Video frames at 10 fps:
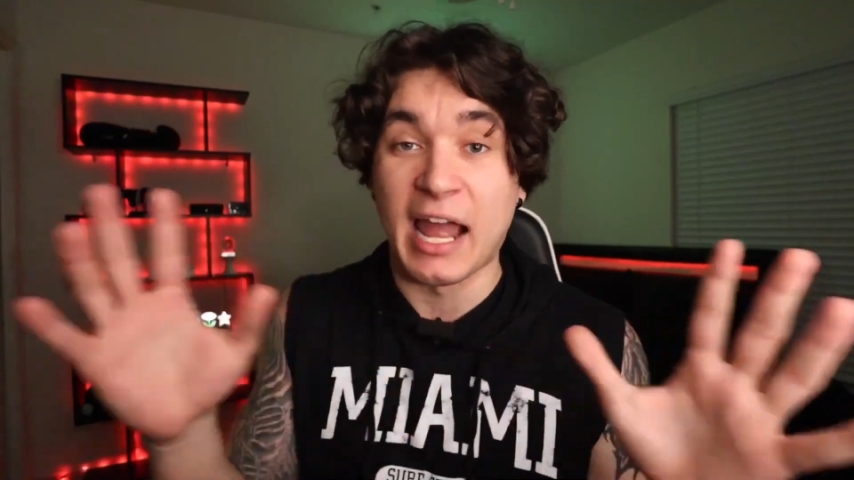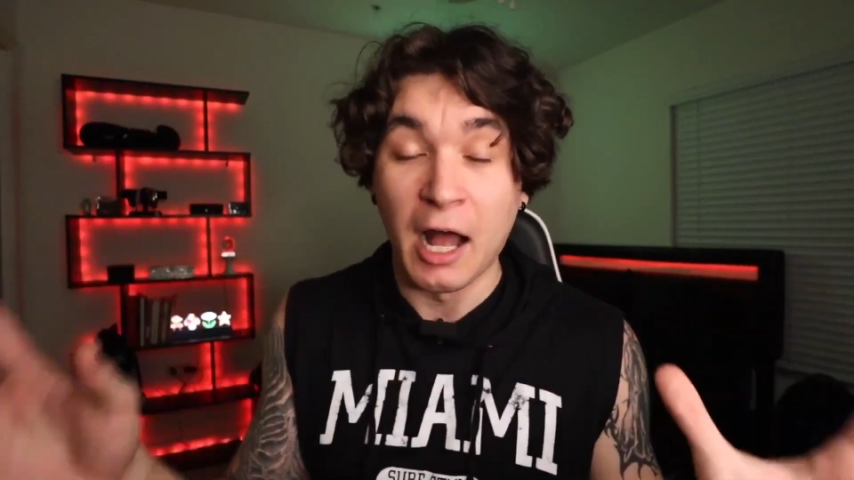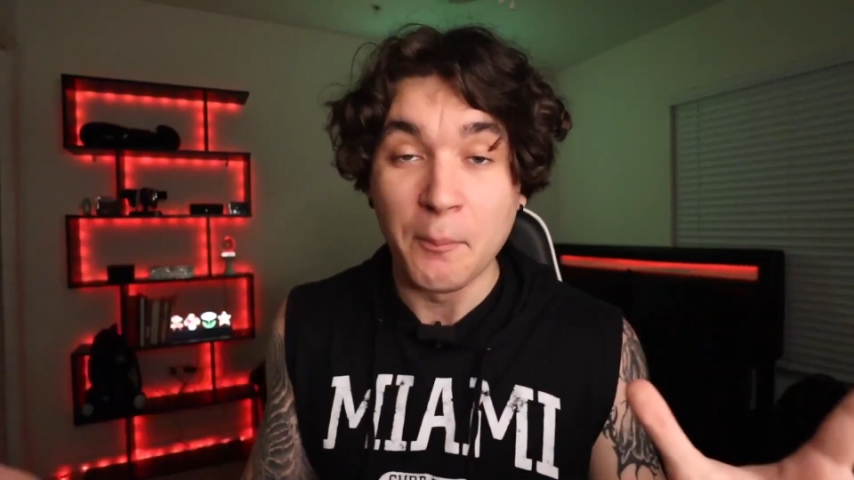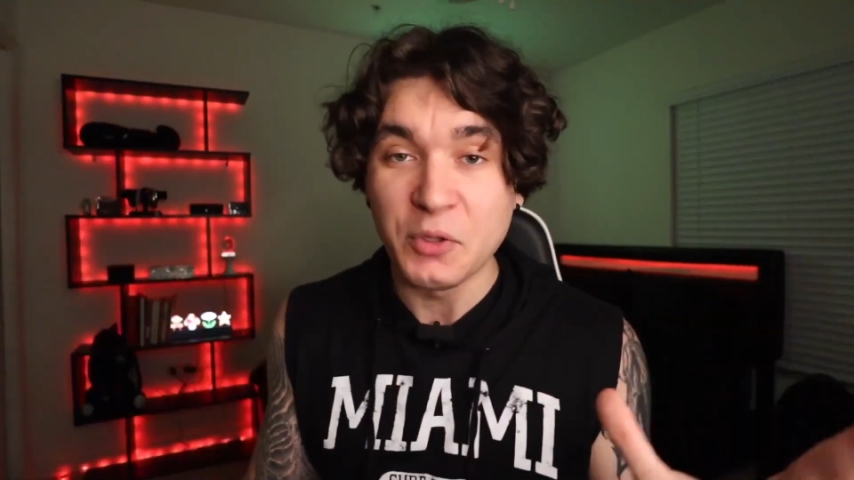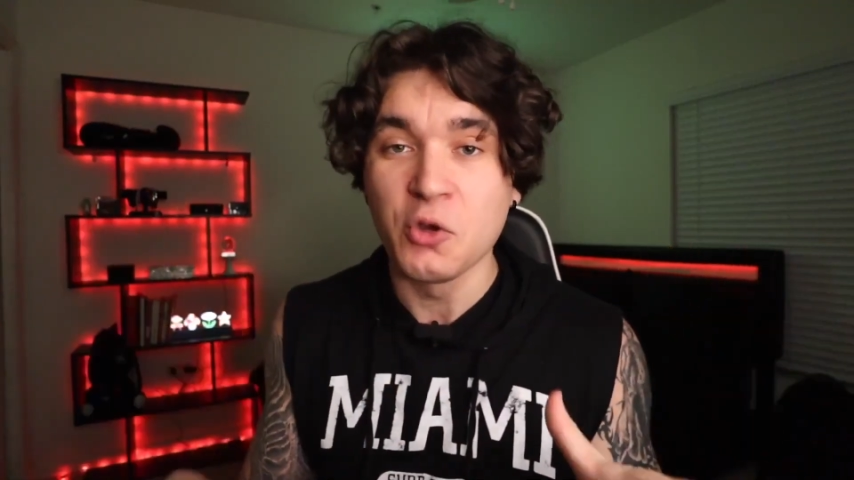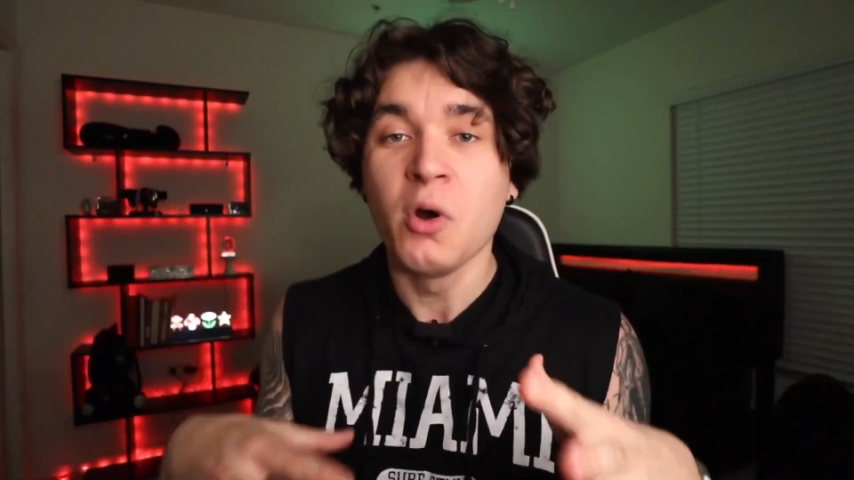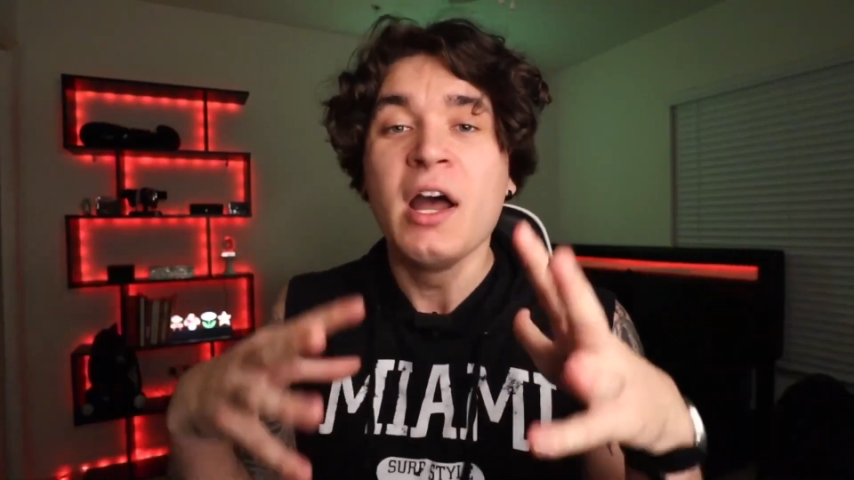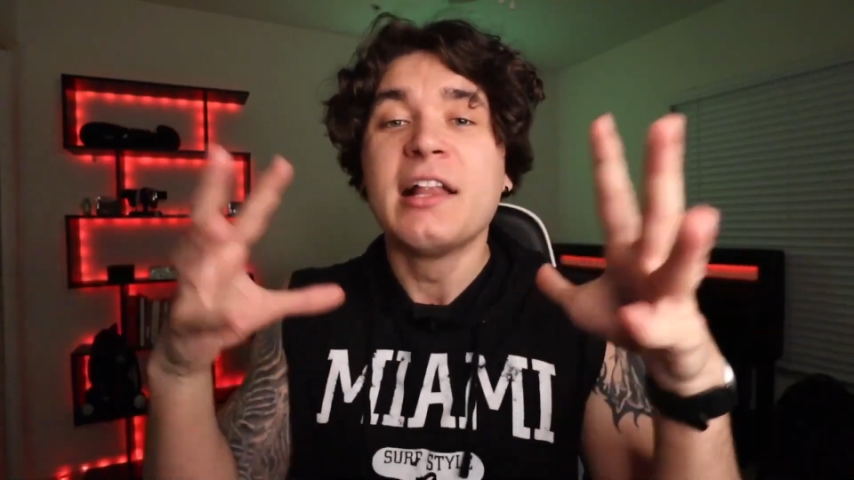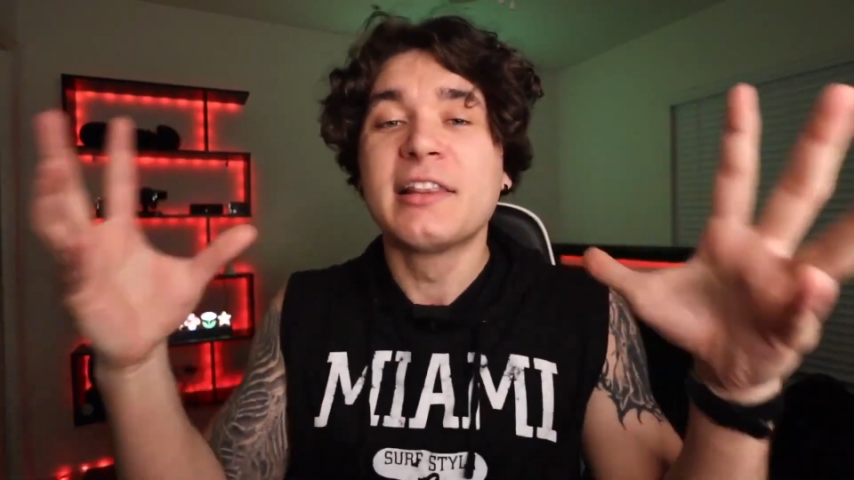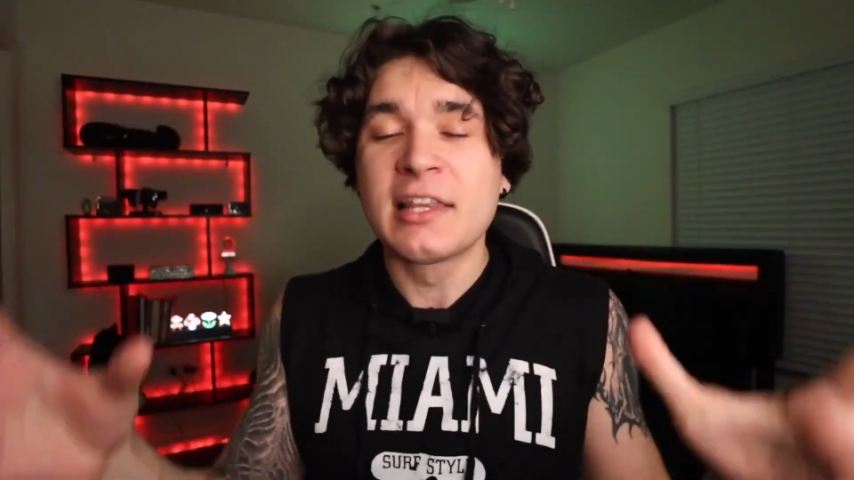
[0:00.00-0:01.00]
that help you
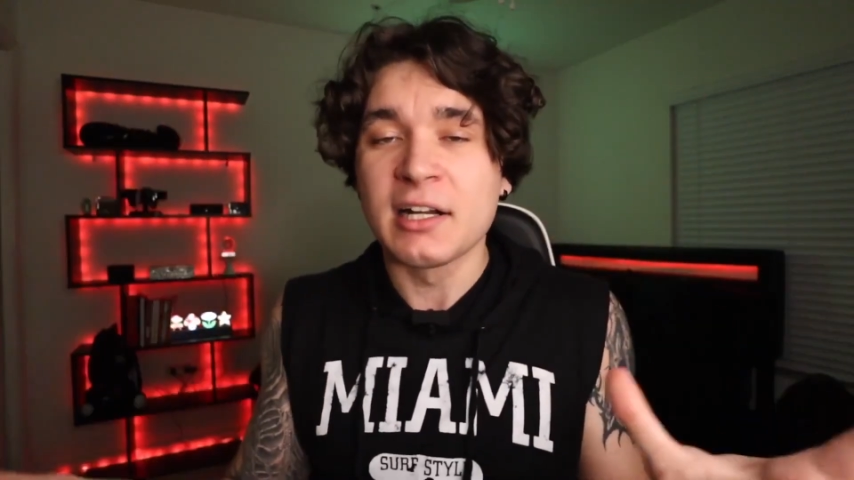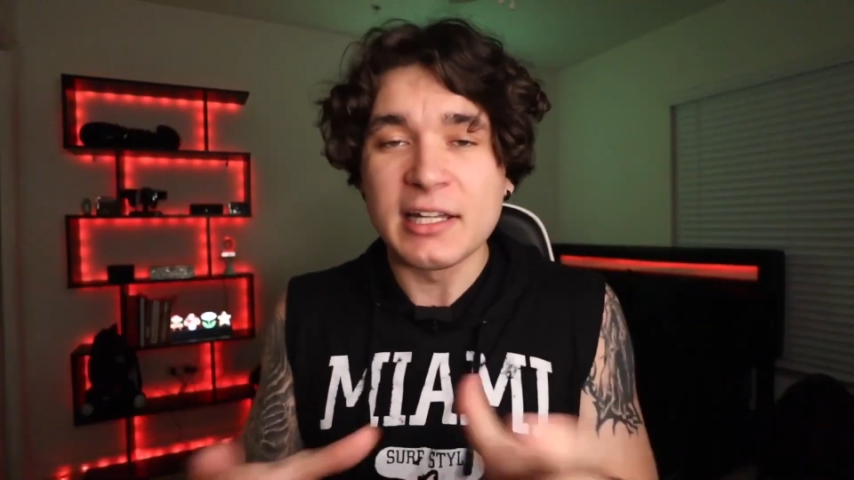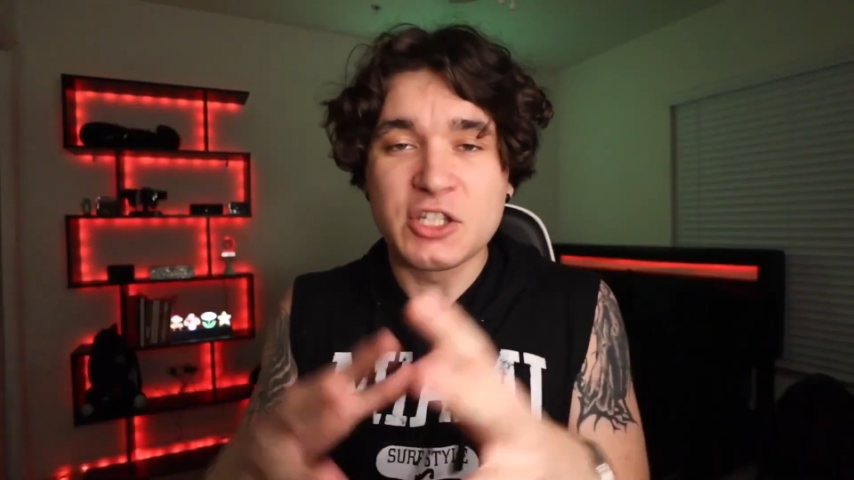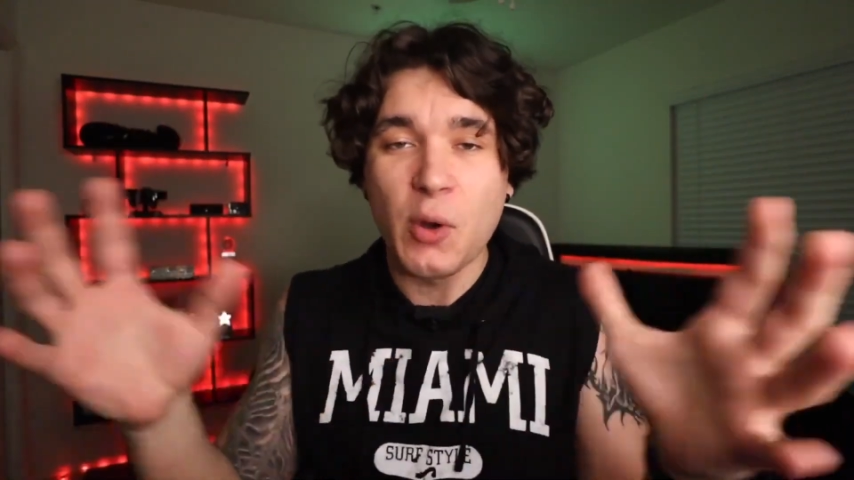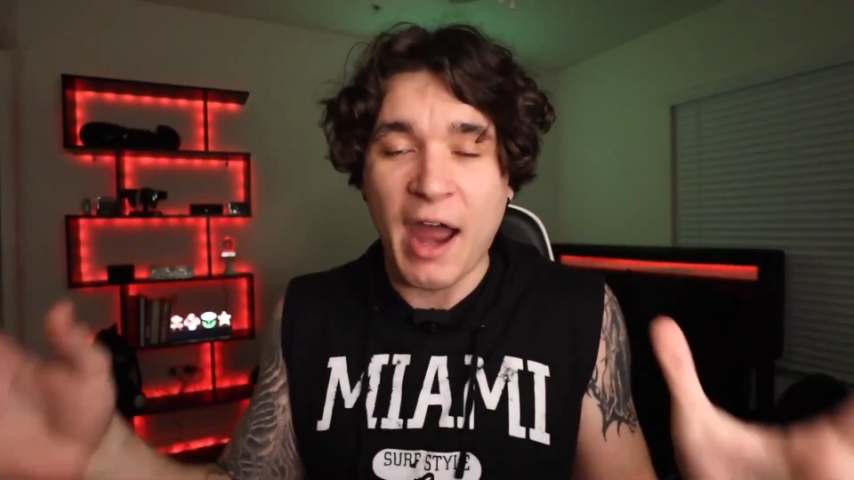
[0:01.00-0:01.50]
literally do